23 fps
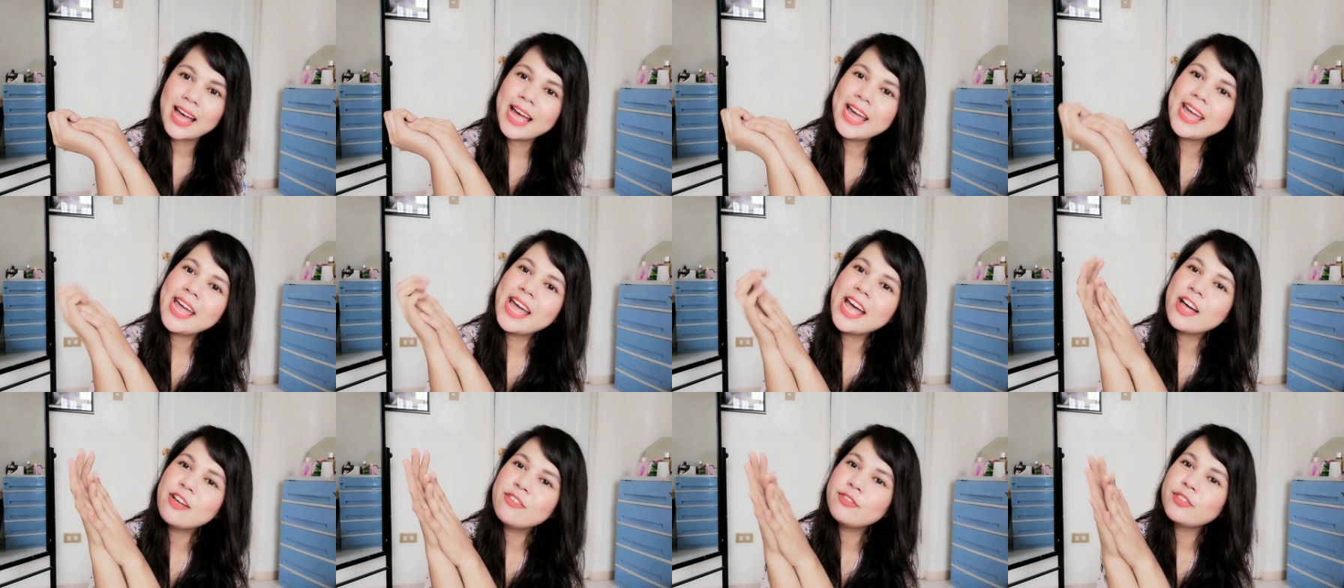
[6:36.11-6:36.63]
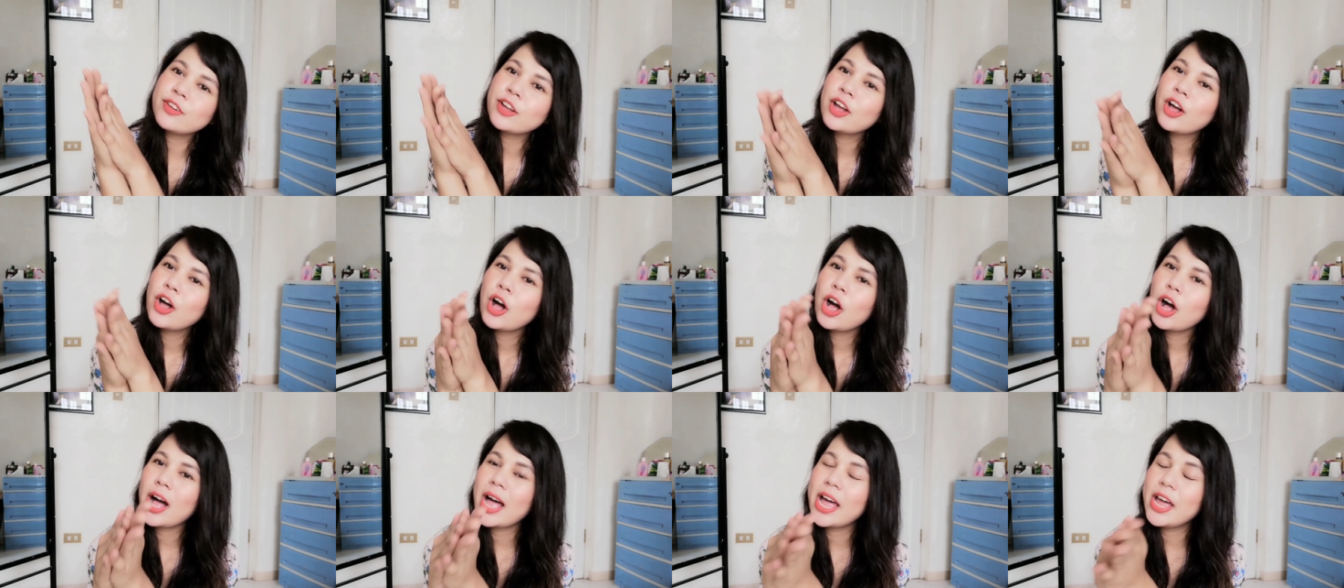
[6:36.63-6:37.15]
I have,
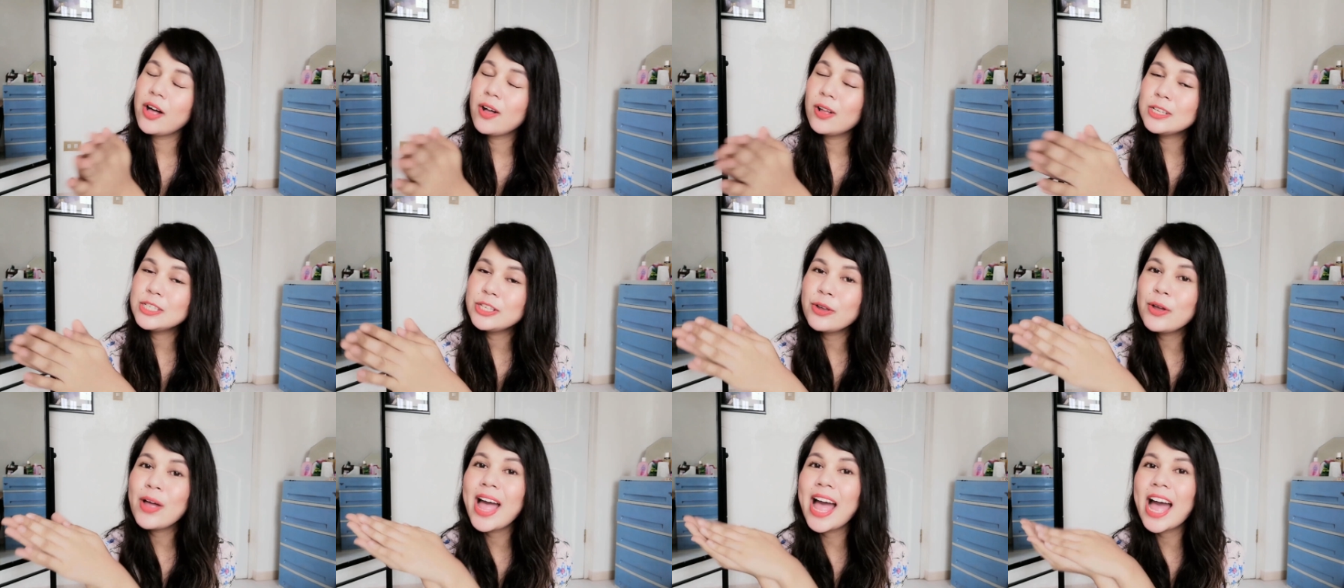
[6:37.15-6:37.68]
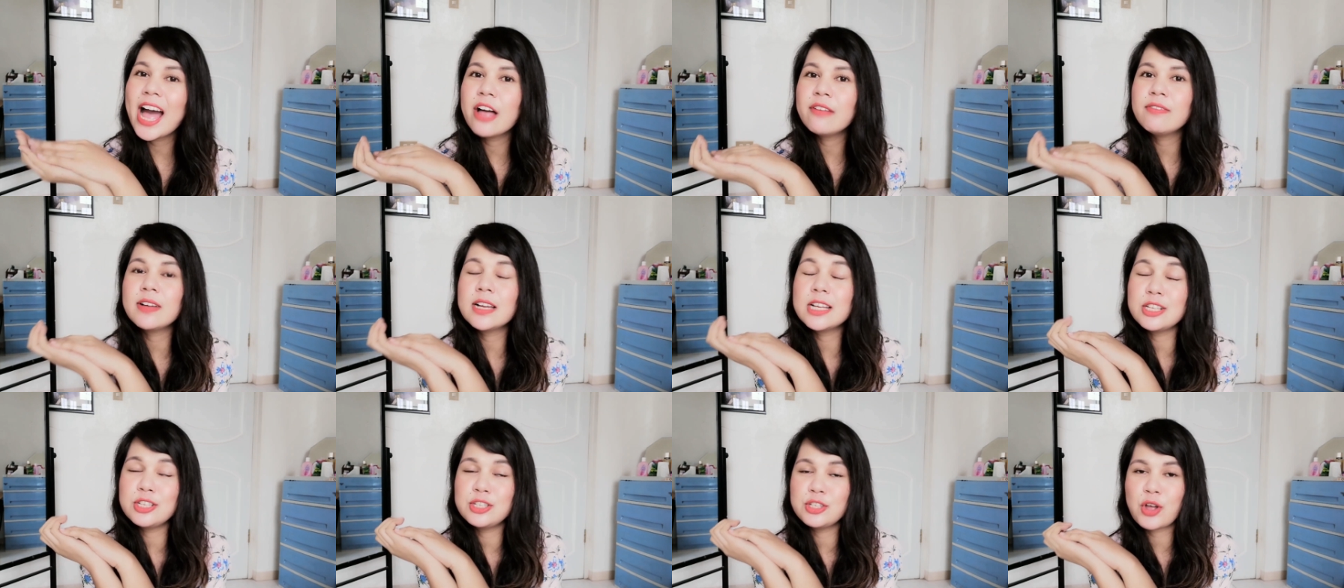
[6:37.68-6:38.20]
I also have
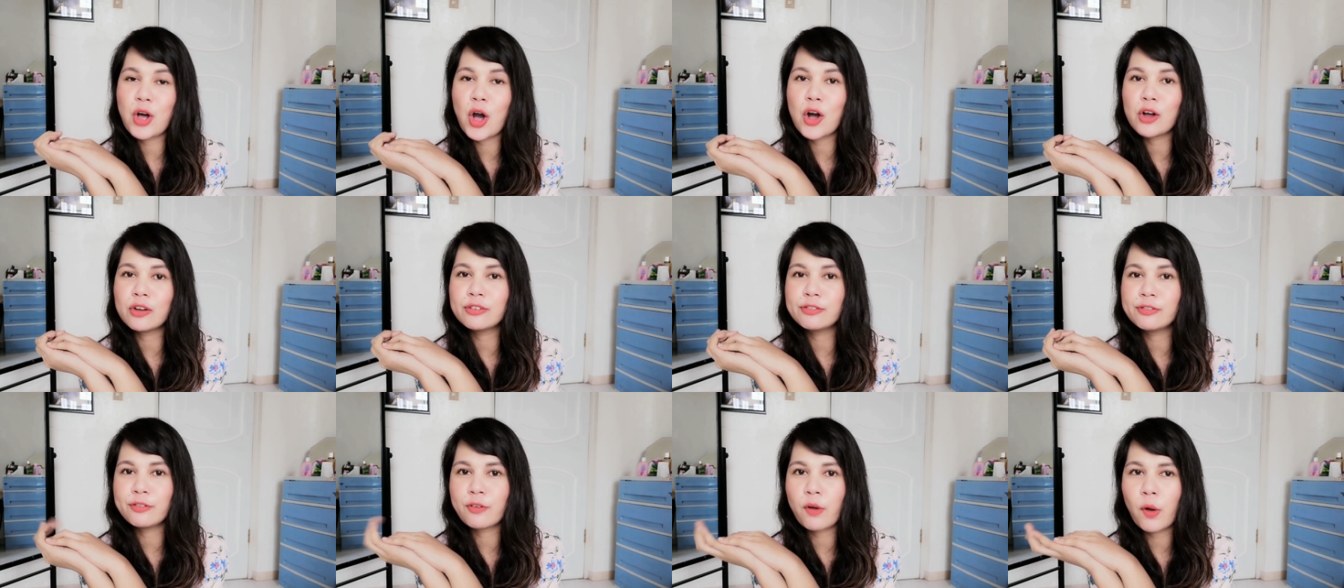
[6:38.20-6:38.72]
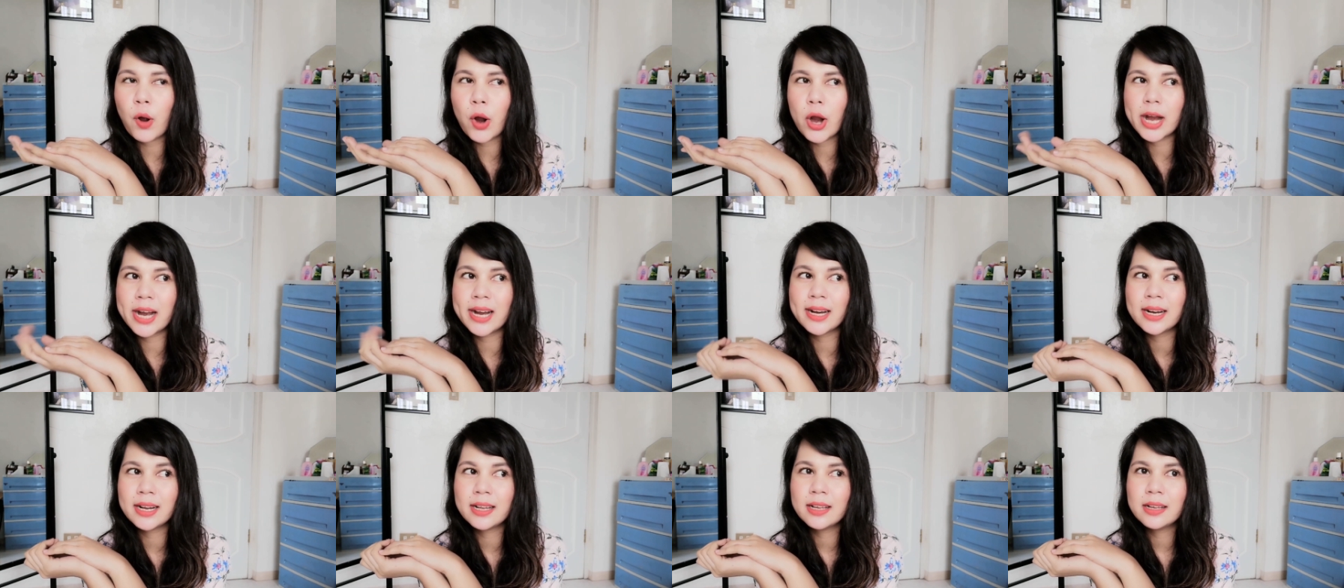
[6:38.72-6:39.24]
a song
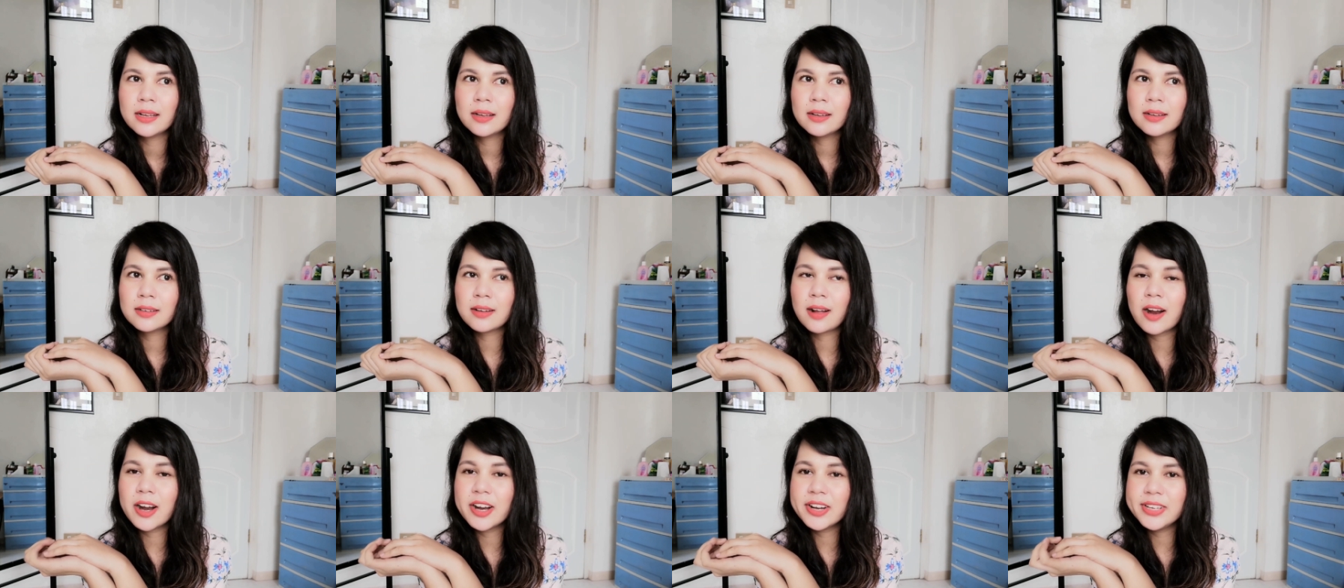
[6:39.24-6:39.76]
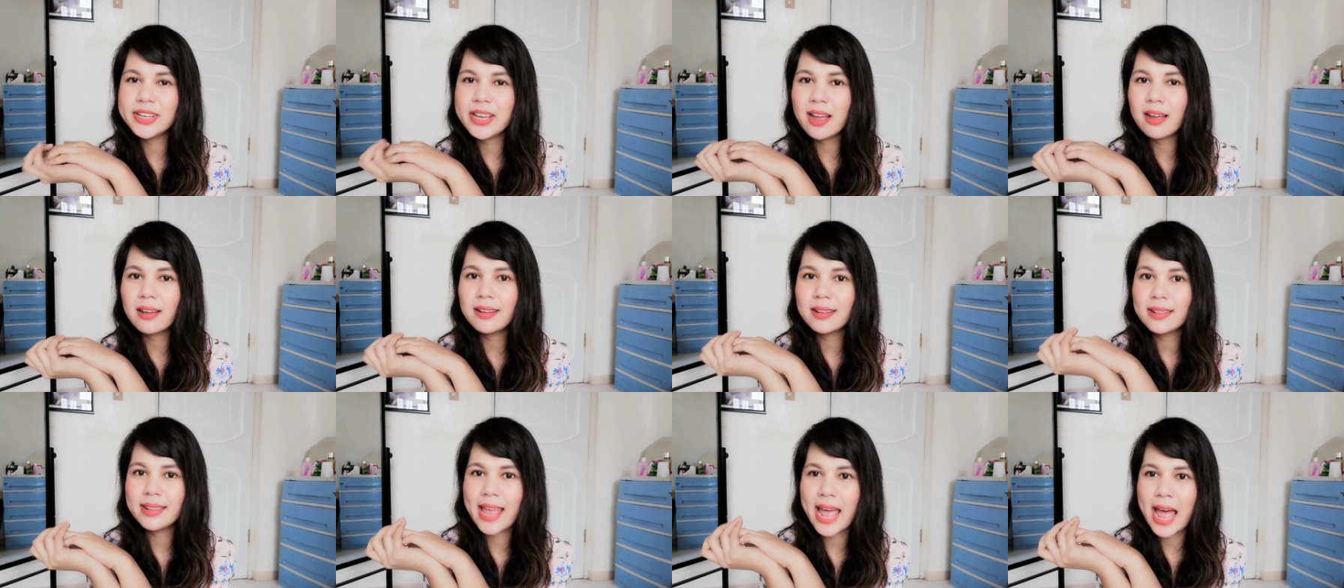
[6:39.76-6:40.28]
for
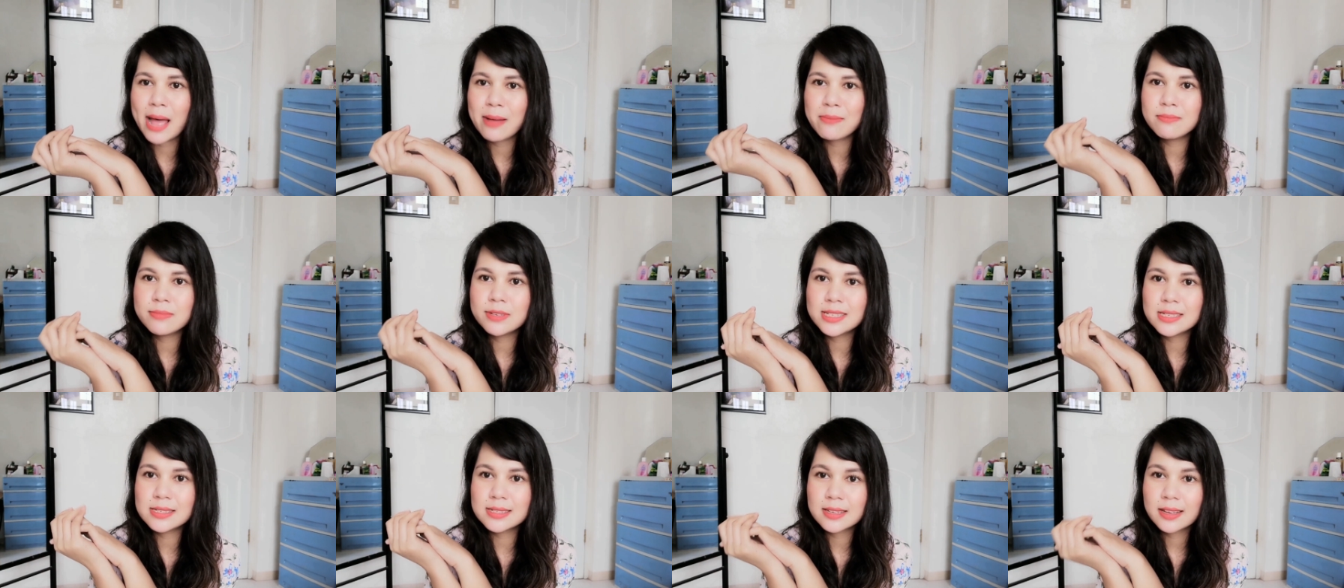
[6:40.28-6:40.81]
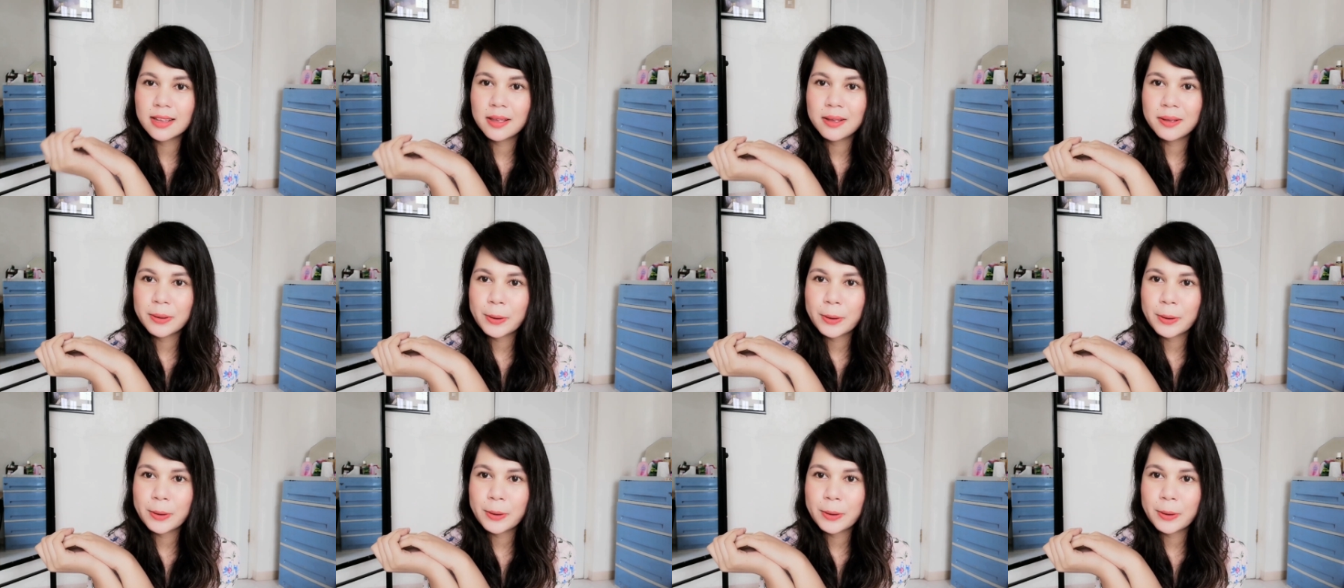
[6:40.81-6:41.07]
cardiac labs.